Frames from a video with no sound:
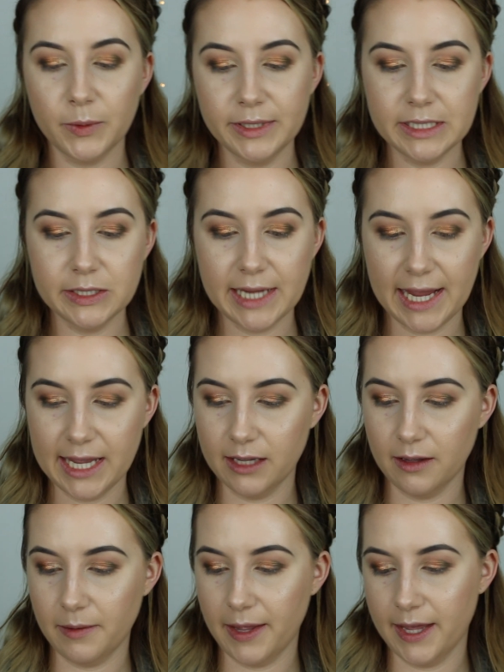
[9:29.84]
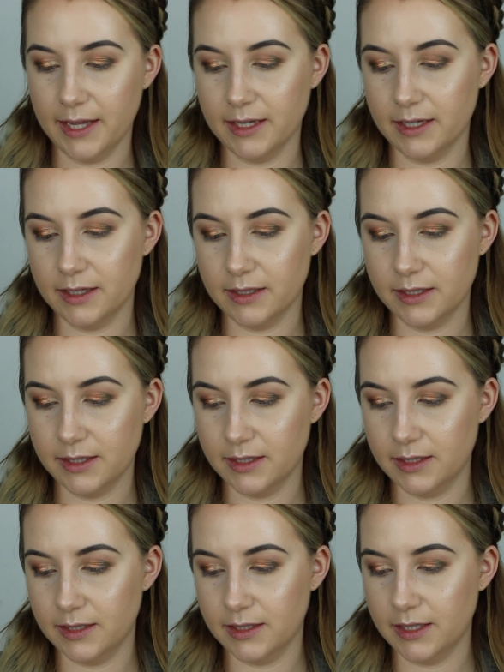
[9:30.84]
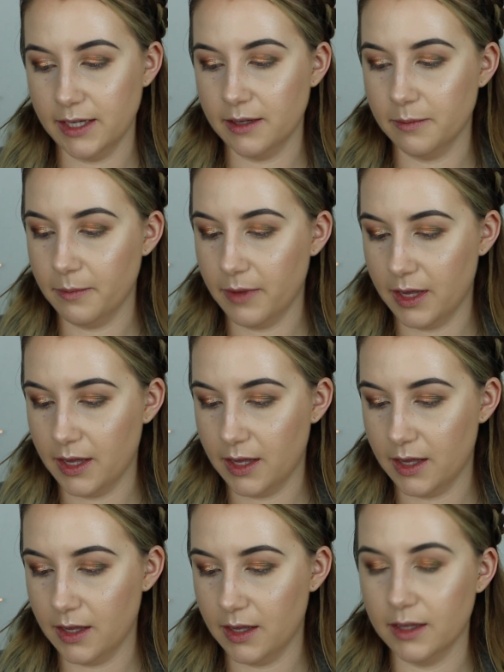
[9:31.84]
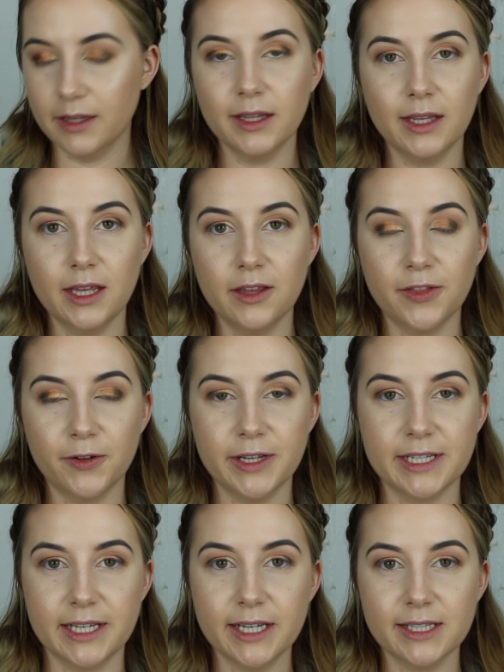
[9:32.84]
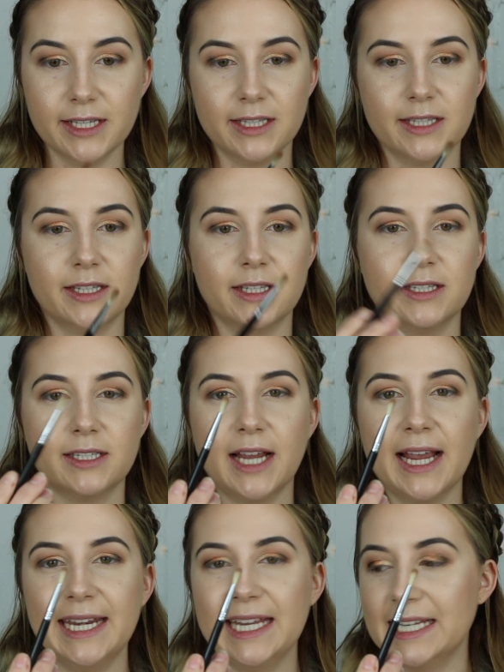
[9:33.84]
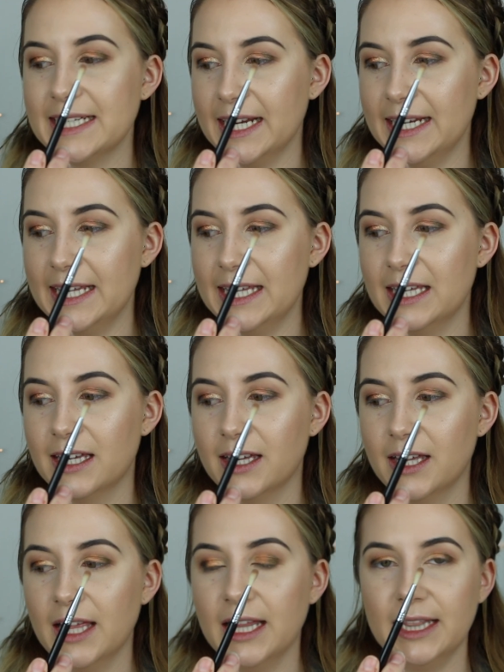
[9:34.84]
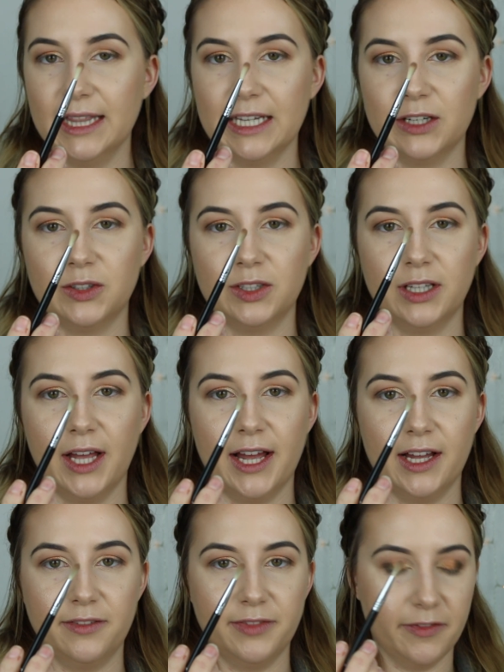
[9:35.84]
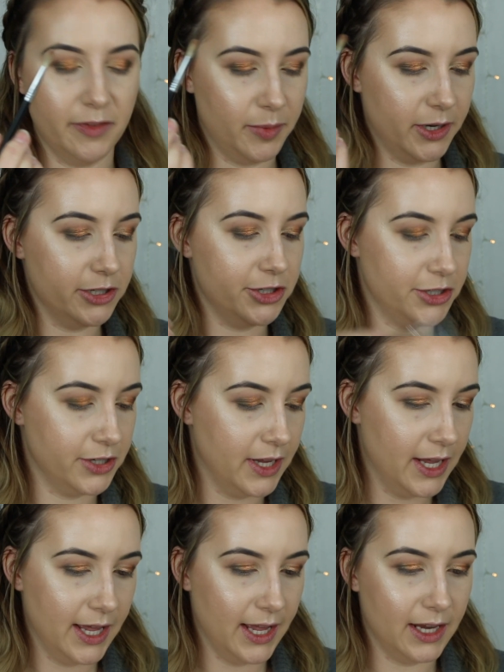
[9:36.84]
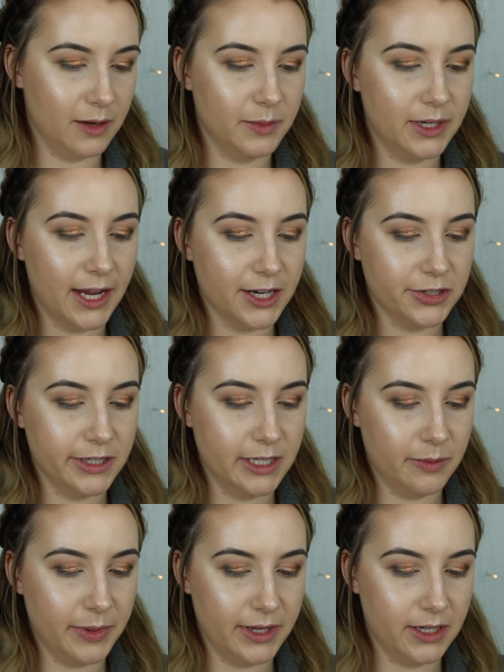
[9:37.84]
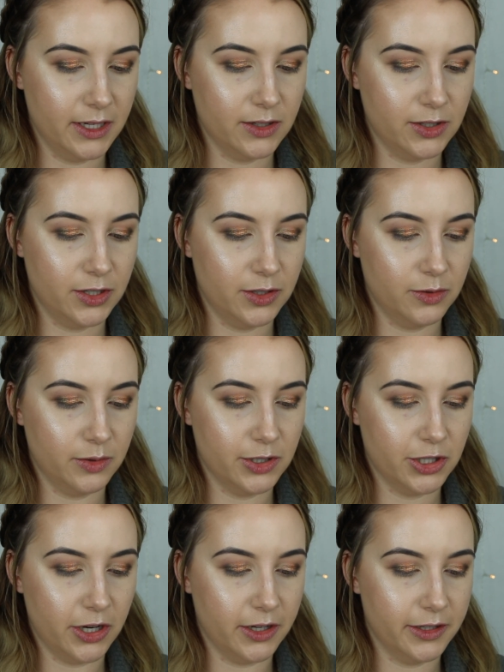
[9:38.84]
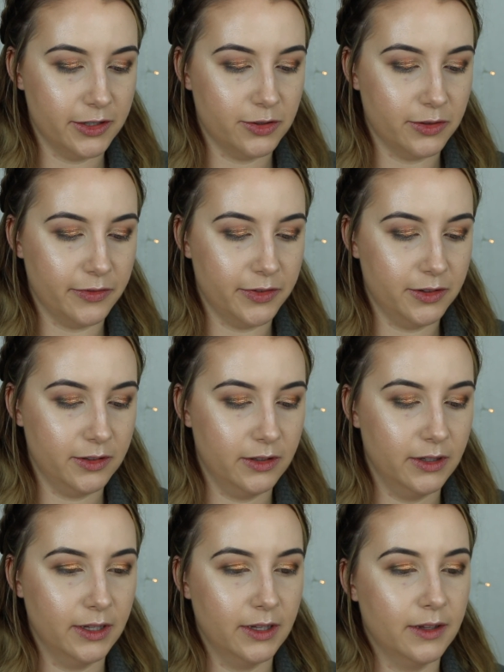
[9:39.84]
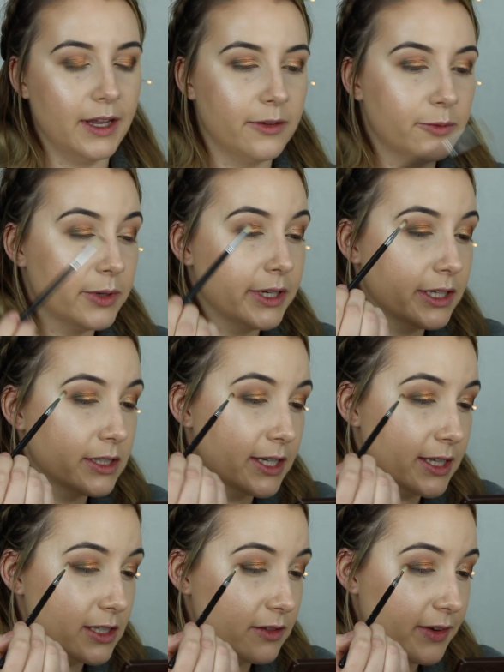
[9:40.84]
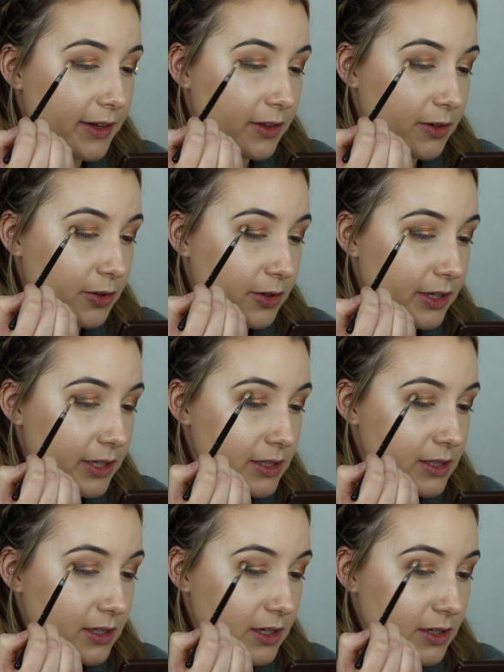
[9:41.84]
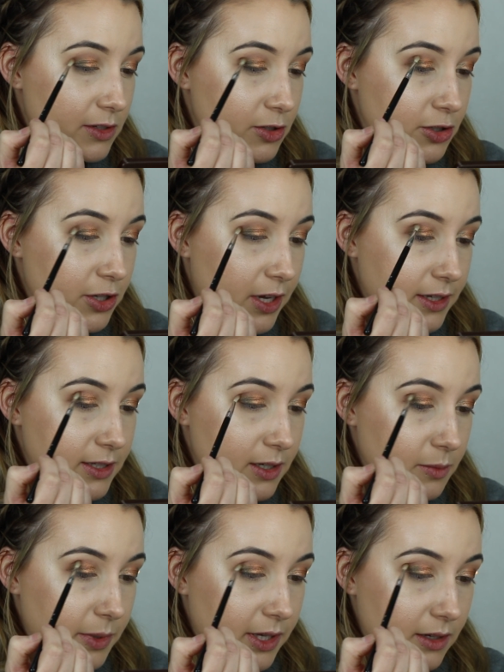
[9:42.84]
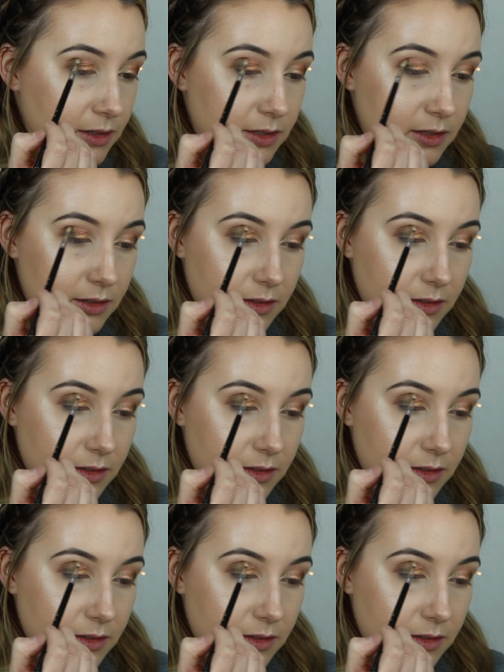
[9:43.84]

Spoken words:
going to take a Sigma E36, it's this tiny, tiny little fluffy brush, and I'm going to actually dip into Chocolate Truffle and re-intensify the crease just a bit.